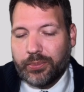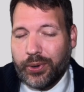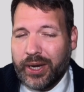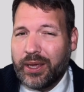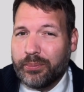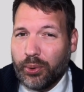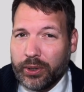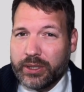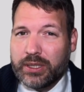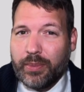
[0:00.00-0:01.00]
pretty
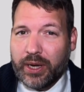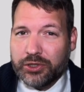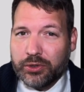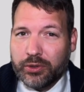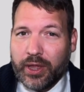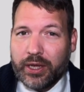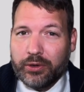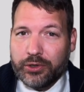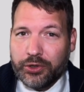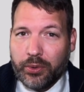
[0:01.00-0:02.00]
important to make sure that you're
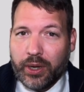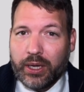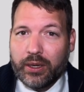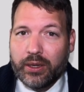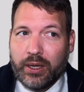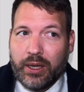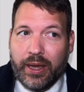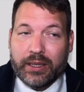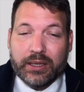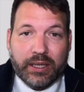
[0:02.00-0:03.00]
doing
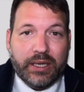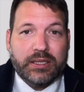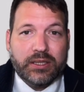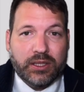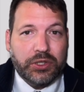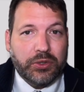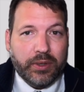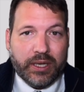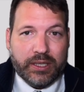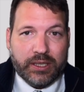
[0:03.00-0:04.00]
at least the two
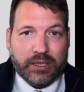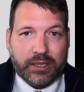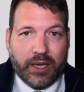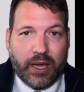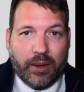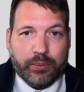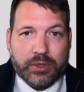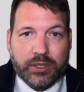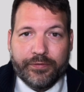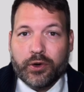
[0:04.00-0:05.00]
easiest
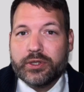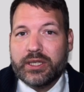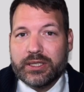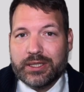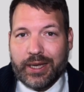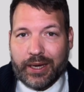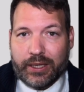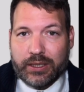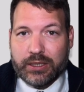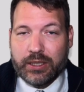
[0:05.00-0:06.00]
games, first and
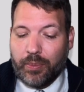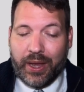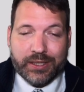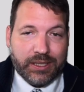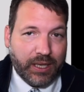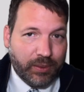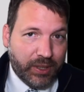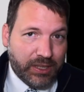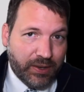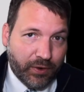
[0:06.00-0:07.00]
second. Pacing can be
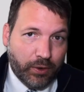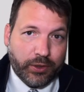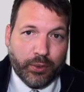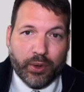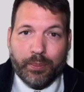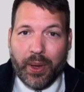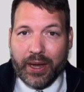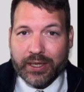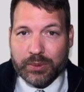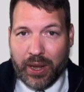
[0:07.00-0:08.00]
difficult, you want to
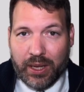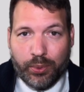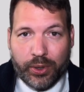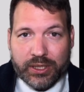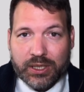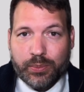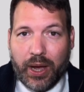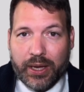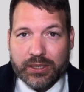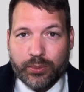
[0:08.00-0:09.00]
bank as many points as
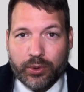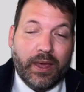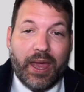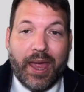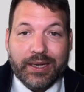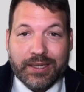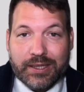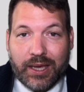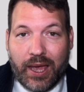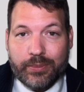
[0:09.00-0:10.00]
possible, and as
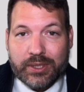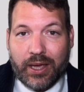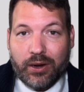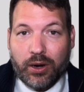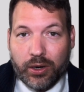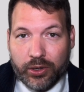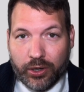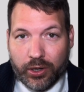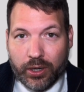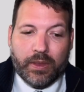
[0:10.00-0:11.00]
the games get
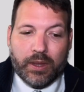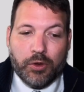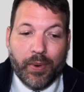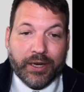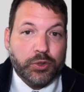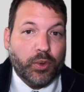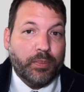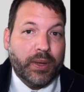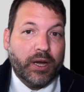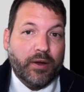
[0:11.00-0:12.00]
harder, you might just want
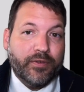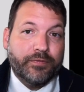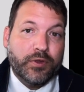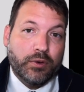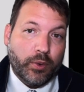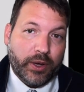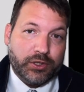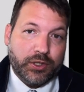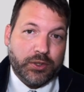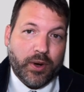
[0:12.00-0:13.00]
to pick off a few
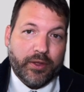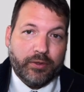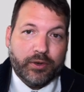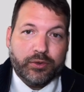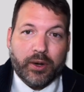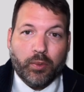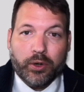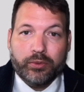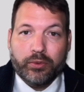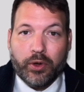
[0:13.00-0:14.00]
questions rather than try and
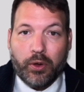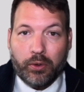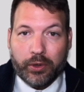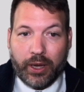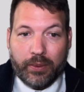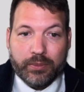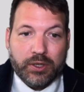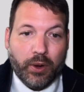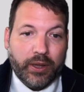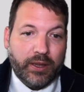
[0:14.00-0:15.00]
work through the whole game.
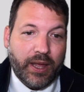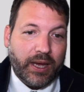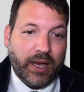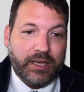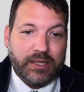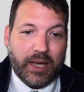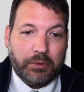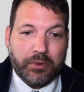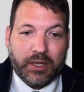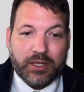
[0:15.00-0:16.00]
So, on, in that case, I
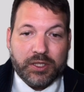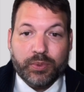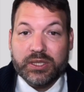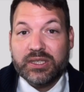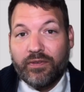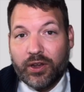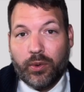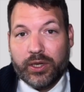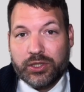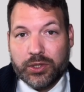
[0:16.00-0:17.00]
don't think the specific
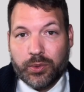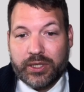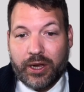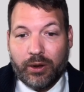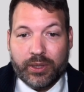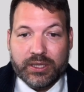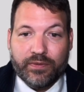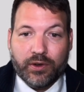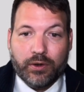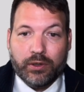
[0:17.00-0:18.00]
questions were terribly
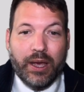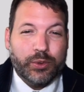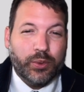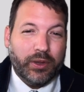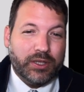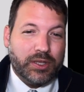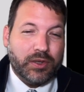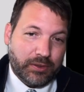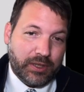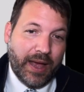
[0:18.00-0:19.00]
difficult. It was really just
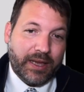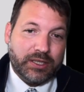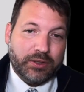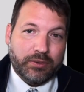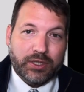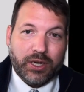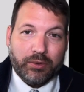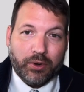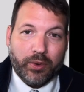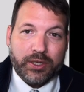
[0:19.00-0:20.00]
those last two, the
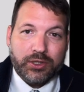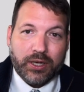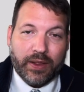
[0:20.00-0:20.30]
general question